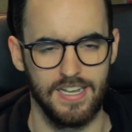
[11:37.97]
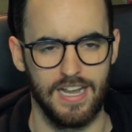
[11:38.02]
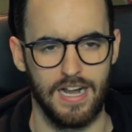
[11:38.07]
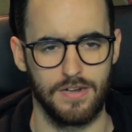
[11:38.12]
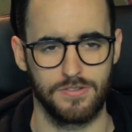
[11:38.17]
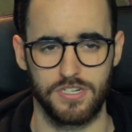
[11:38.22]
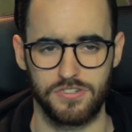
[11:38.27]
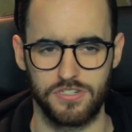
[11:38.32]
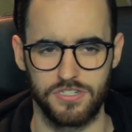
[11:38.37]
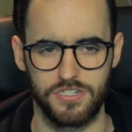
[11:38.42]
I
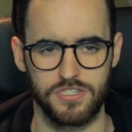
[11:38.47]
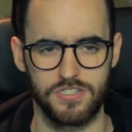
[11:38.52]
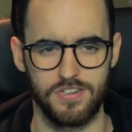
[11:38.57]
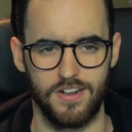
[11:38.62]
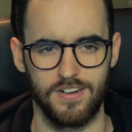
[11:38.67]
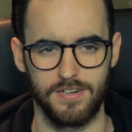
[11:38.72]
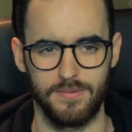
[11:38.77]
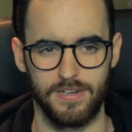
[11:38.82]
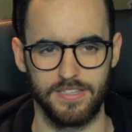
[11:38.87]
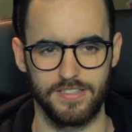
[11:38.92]
was actually just
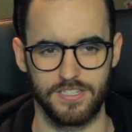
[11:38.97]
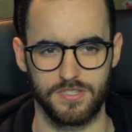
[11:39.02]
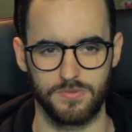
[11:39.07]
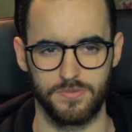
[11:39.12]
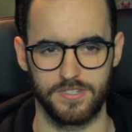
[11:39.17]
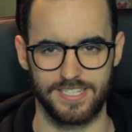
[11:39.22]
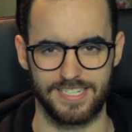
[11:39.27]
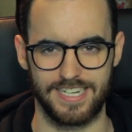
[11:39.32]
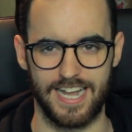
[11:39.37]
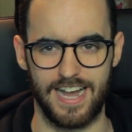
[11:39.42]
talking about this
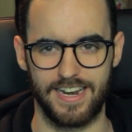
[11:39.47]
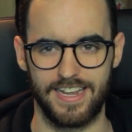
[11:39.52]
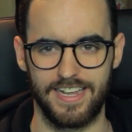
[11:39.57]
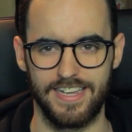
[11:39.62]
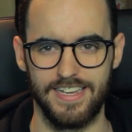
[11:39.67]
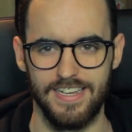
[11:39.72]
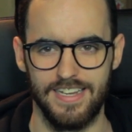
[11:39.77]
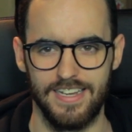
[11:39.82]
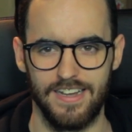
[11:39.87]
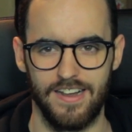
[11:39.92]
with
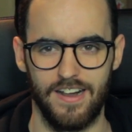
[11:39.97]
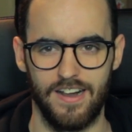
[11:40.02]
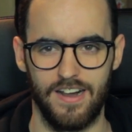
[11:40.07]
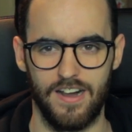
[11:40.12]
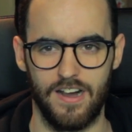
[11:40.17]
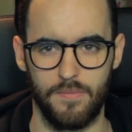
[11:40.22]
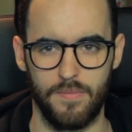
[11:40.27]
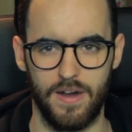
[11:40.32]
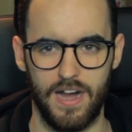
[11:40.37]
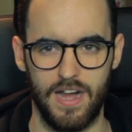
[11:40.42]
Scotty.
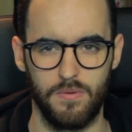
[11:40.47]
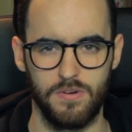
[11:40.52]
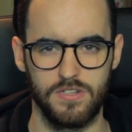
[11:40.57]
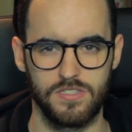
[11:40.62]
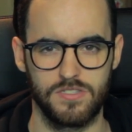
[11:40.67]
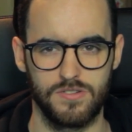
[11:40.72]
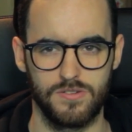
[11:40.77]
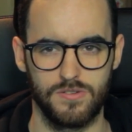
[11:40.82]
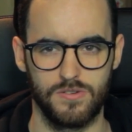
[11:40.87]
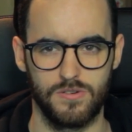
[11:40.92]
I
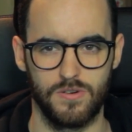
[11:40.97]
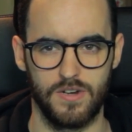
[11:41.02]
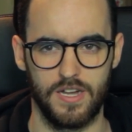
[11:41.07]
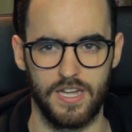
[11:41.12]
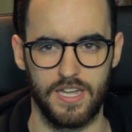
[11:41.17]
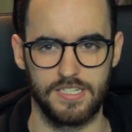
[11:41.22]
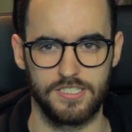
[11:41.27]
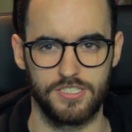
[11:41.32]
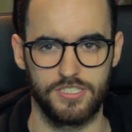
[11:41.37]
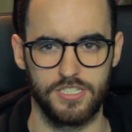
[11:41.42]
went to
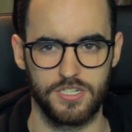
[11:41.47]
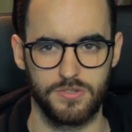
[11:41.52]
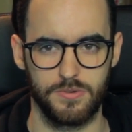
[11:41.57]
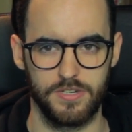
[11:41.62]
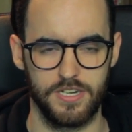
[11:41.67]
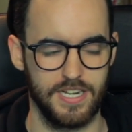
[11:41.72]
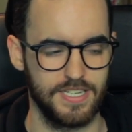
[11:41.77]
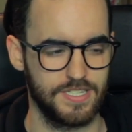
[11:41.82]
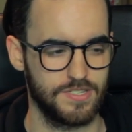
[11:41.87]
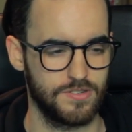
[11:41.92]
a
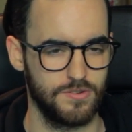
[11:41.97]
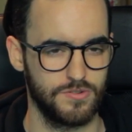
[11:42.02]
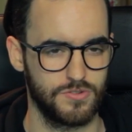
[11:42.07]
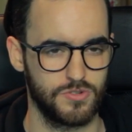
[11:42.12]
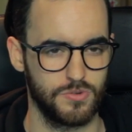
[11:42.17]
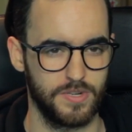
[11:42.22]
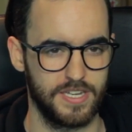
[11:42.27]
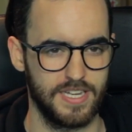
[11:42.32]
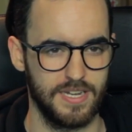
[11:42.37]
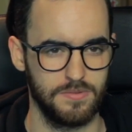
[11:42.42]
Jesuit high school,
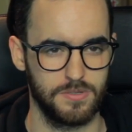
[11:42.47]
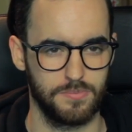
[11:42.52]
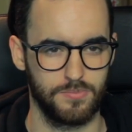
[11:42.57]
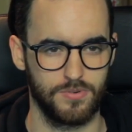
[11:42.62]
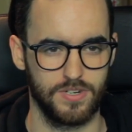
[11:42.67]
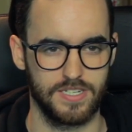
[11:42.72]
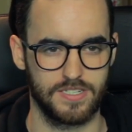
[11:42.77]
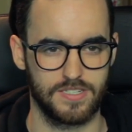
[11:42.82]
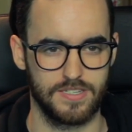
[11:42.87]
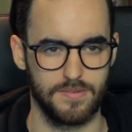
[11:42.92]
so we kept it
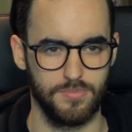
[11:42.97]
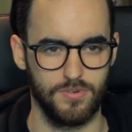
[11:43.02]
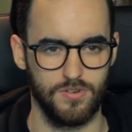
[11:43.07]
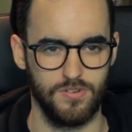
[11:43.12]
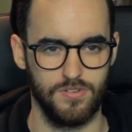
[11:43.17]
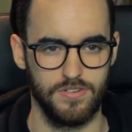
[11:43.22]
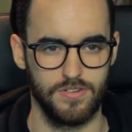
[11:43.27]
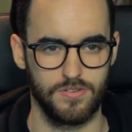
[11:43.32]
pretty simple.